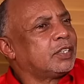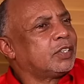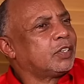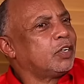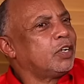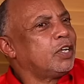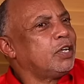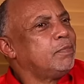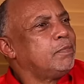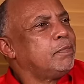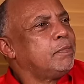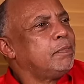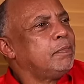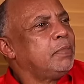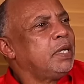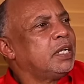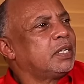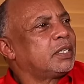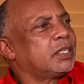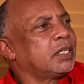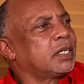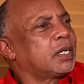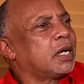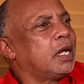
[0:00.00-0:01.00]
So him
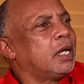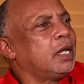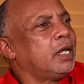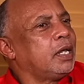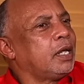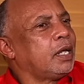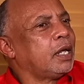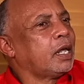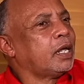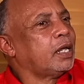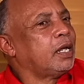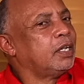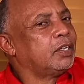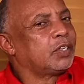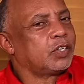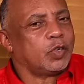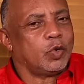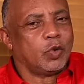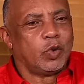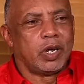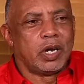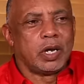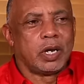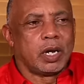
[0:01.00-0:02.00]
basically is
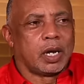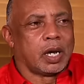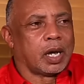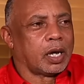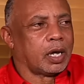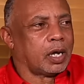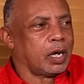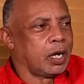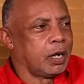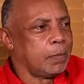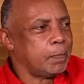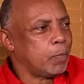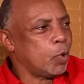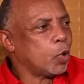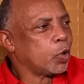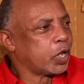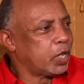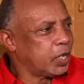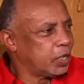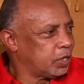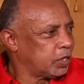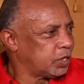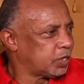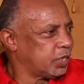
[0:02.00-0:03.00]
doing the
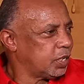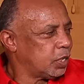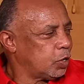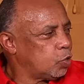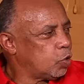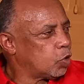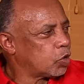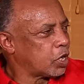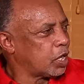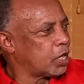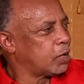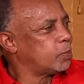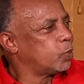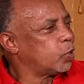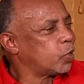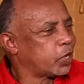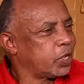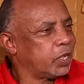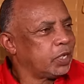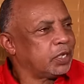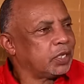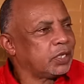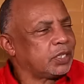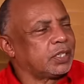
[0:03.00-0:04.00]
bookings, the local
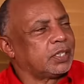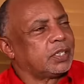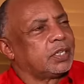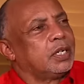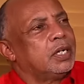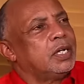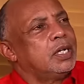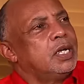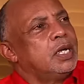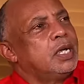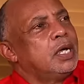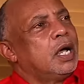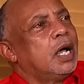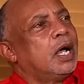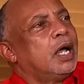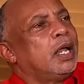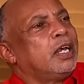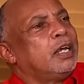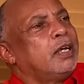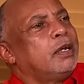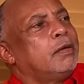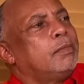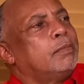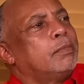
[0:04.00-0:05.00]
bookings.
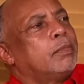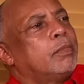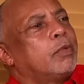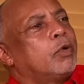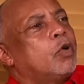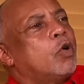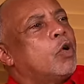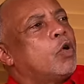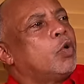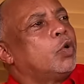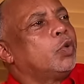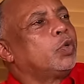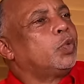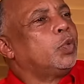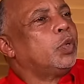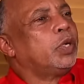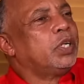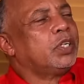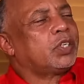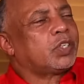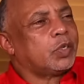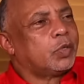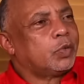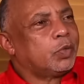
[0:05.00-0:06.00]
And him go to
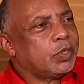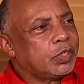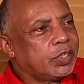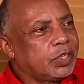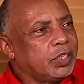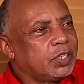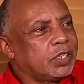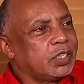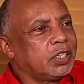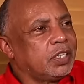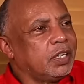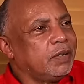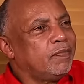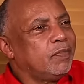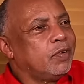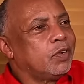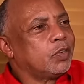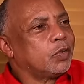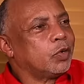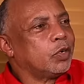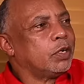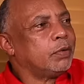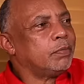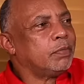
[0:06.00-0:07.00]
the sound system
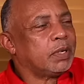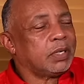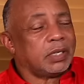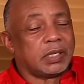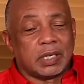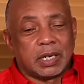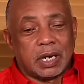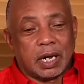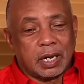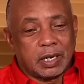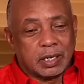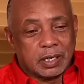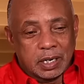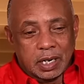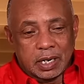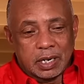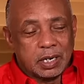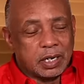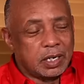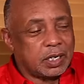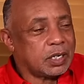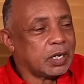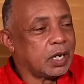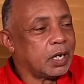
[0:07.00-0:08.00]
to him is like
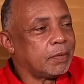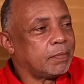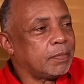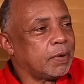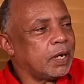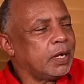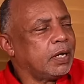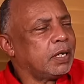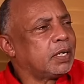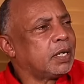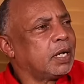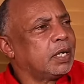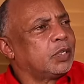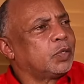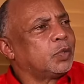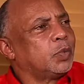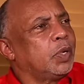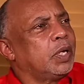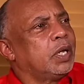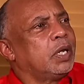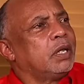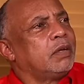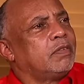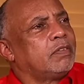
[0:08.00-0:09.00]
technician on it as
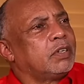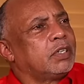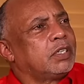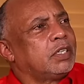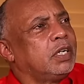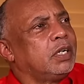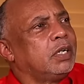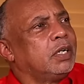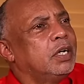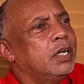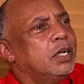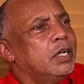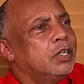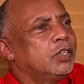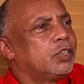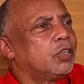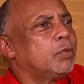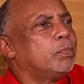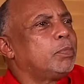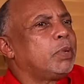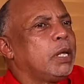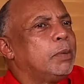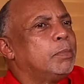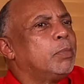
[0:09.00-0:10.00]
well, everything.
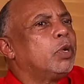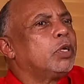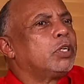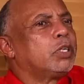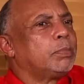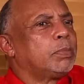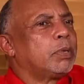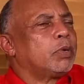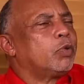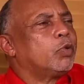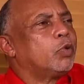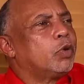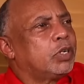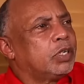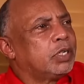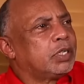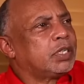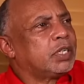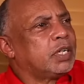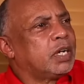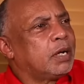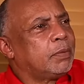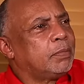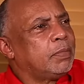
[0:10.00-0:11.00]
So he play multiple
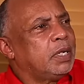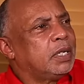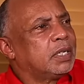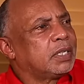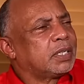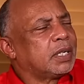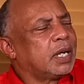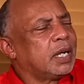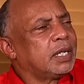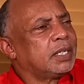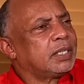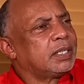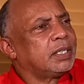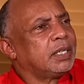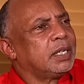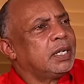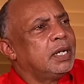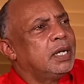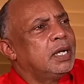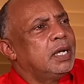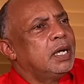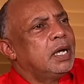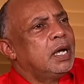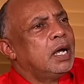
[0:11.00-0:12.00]
roles in a Bass Odyssey.
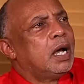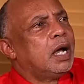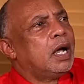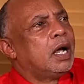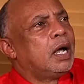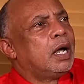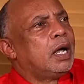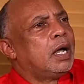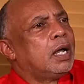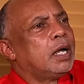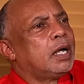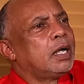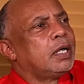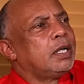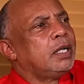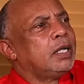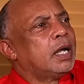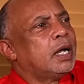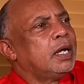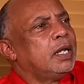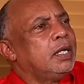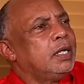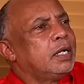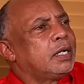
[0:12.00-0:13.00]

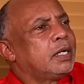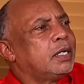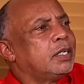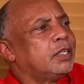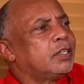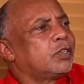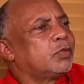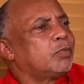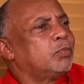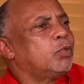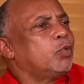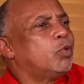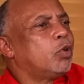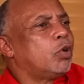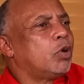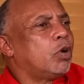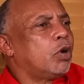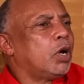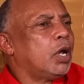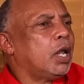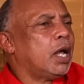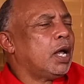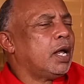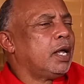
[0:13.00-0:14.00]
Yannick is
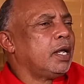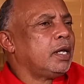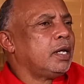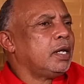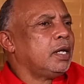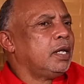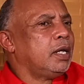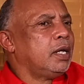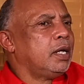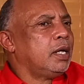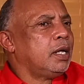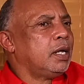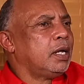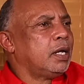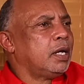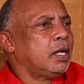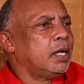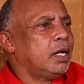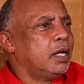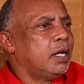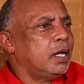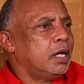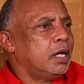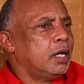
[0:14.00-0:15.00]
more like the
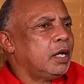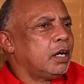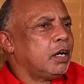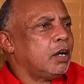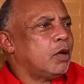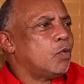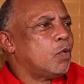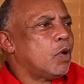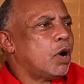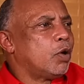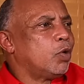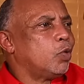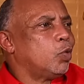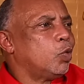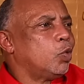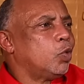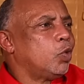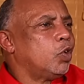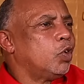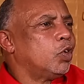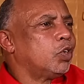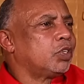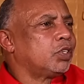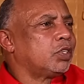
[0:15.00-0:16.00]
one
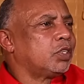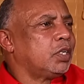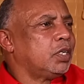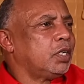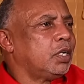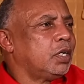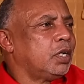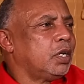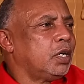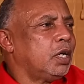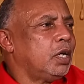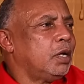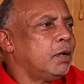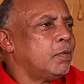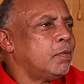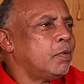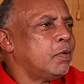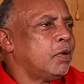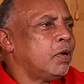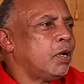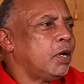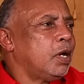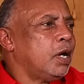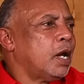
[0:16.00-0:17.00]
who does the
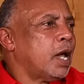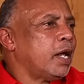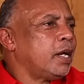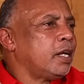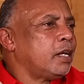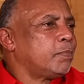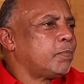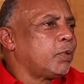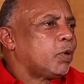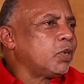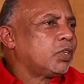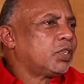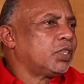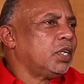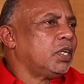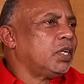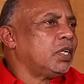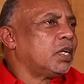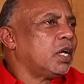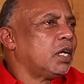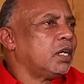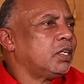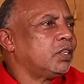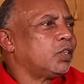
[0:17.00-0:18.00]

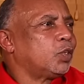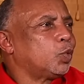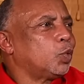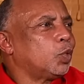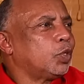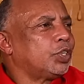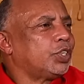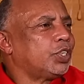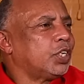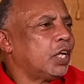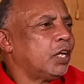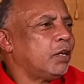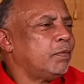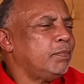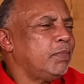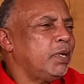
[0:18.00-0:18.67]
90% of the social